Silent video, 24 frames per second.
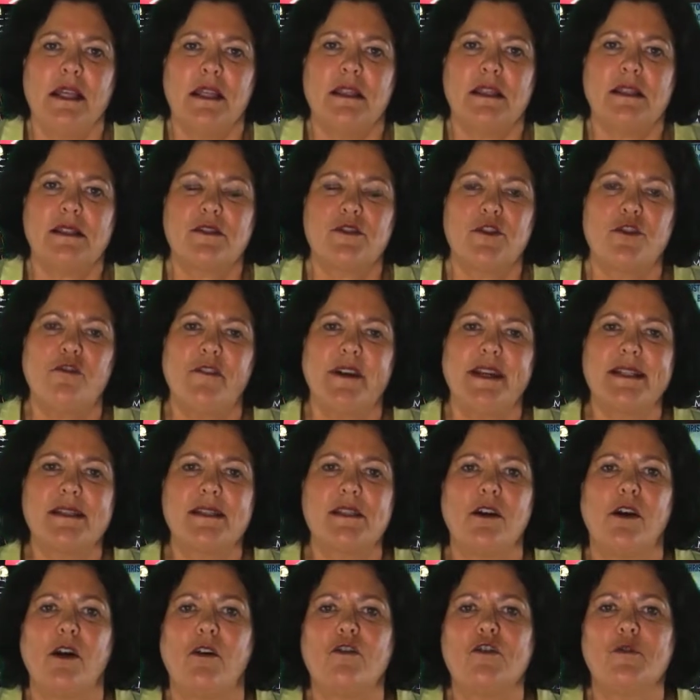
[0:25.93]
The story is
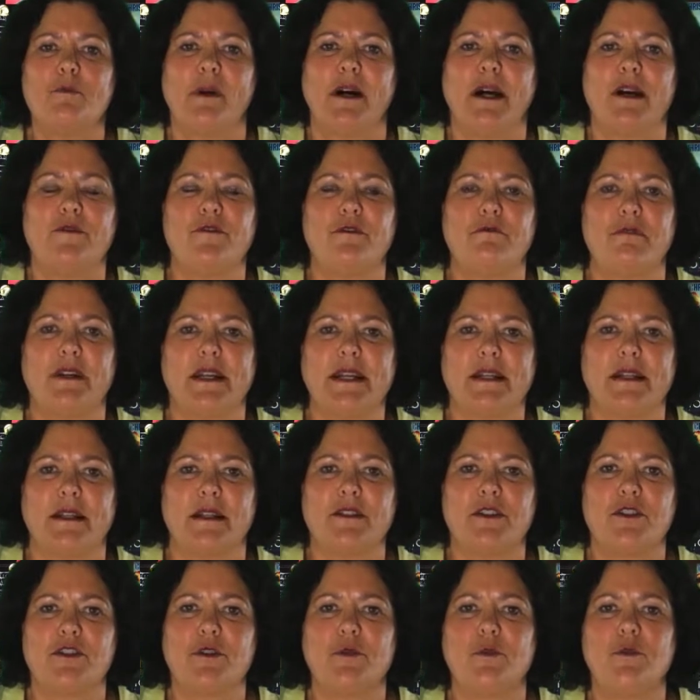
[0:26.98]
told by
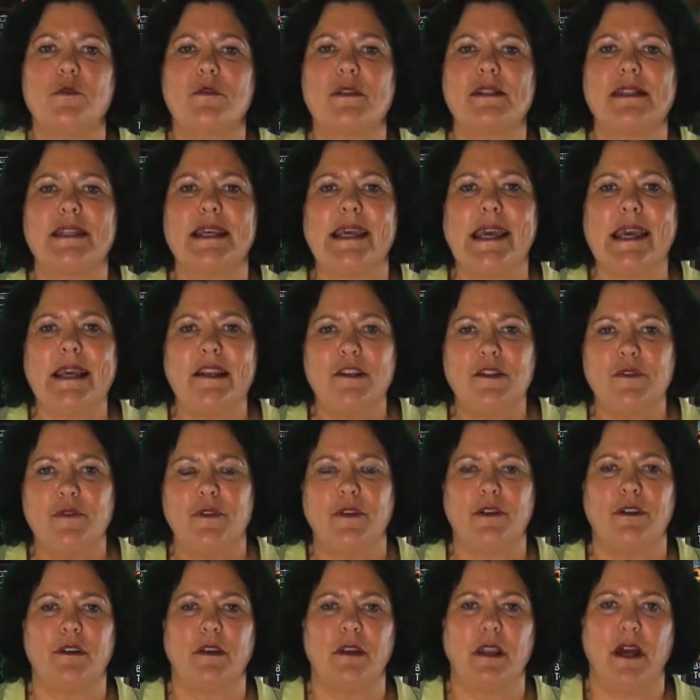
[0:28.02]
Varina towards the end of
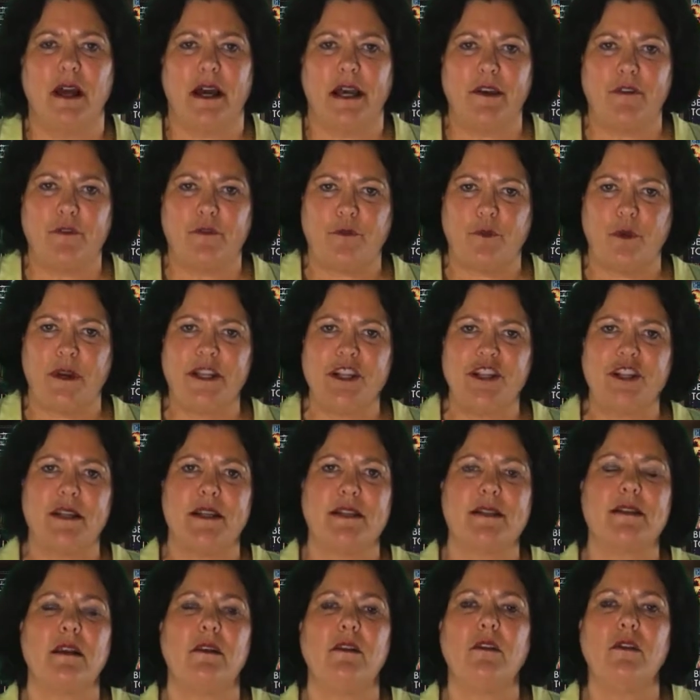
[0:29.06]
her life when
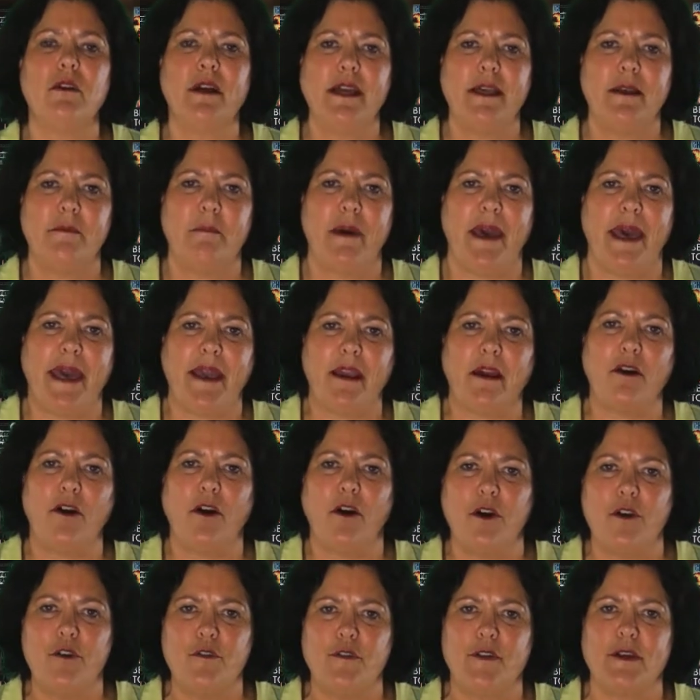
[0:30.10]
she's looking back
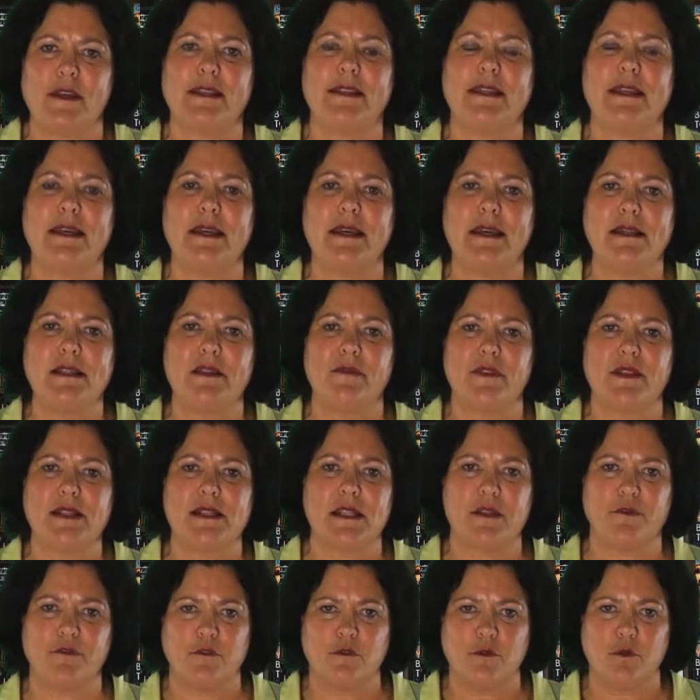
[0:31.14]
over the years of the
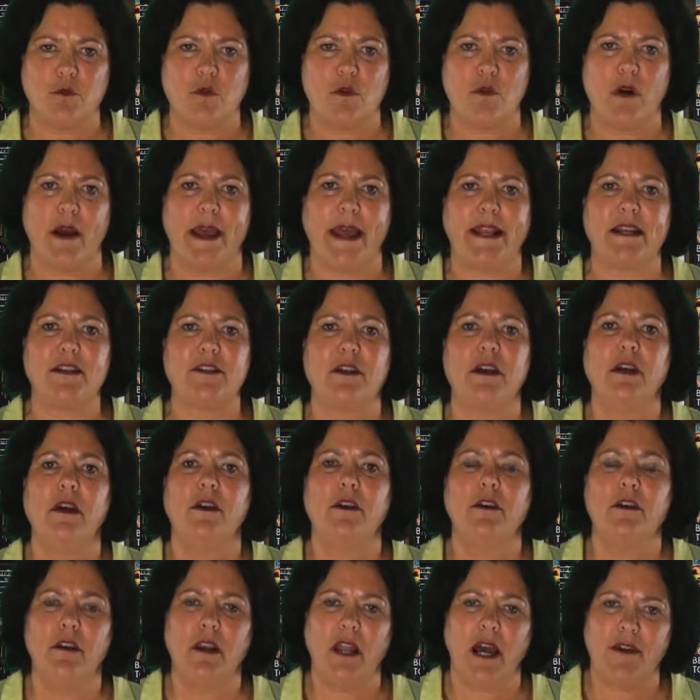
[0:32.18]
Civil War and
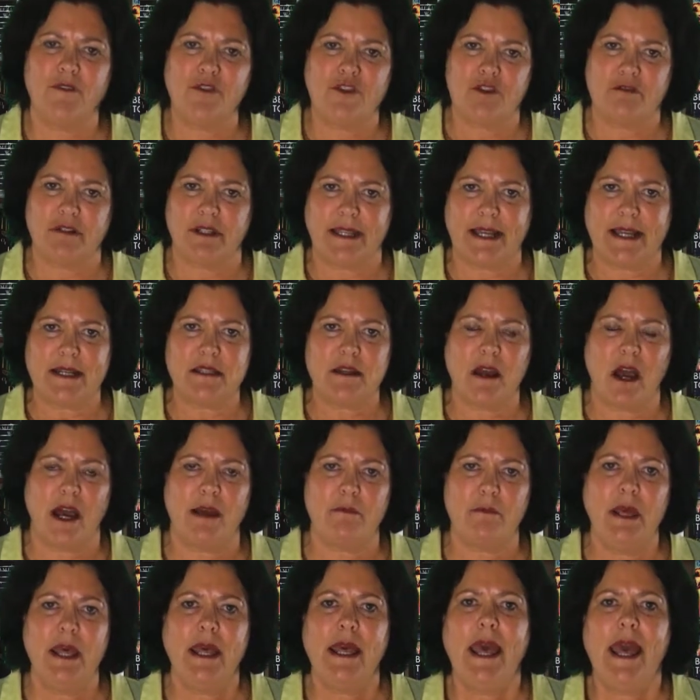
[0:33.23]
her life during that
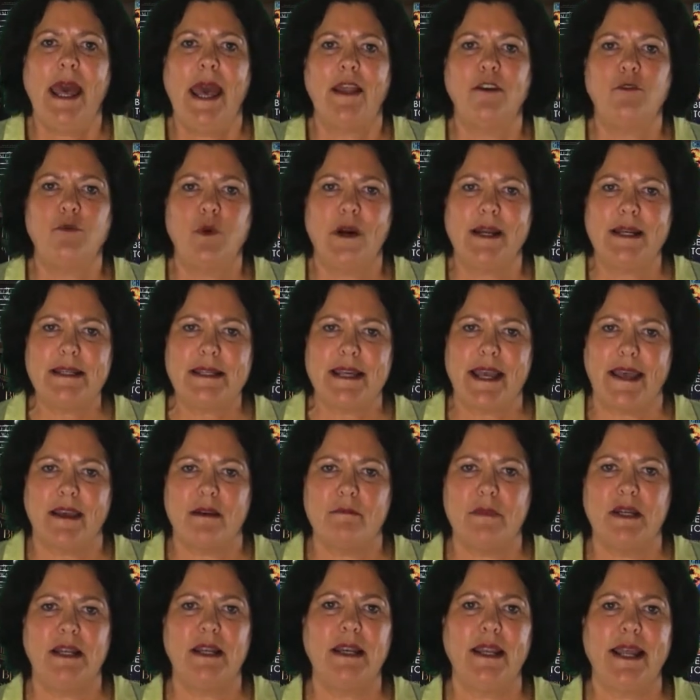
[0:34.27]
time. And one day, a
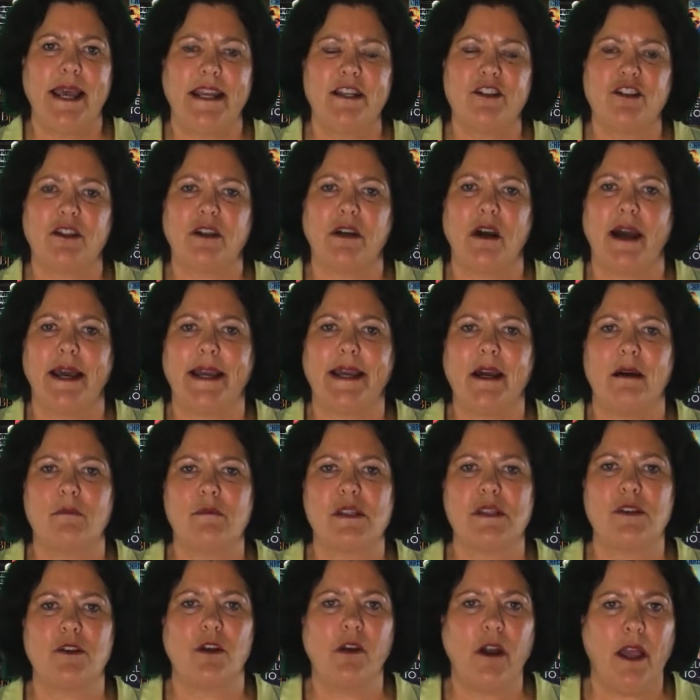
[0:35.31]
middle aged guy
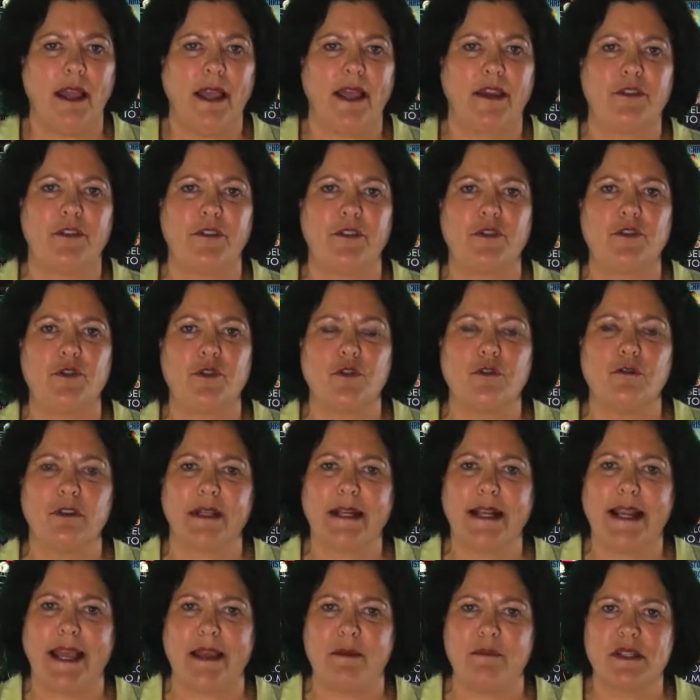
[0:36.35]
comes knocking at her door
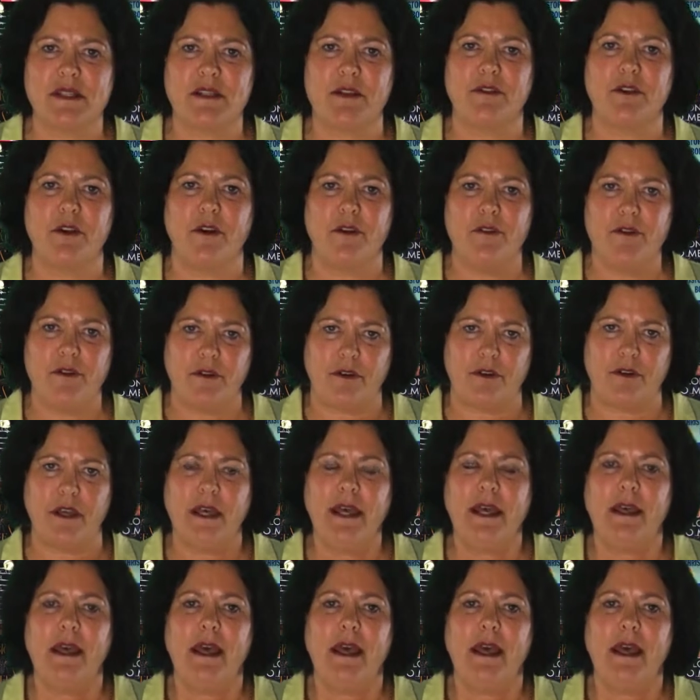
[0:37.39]
and claims to know her.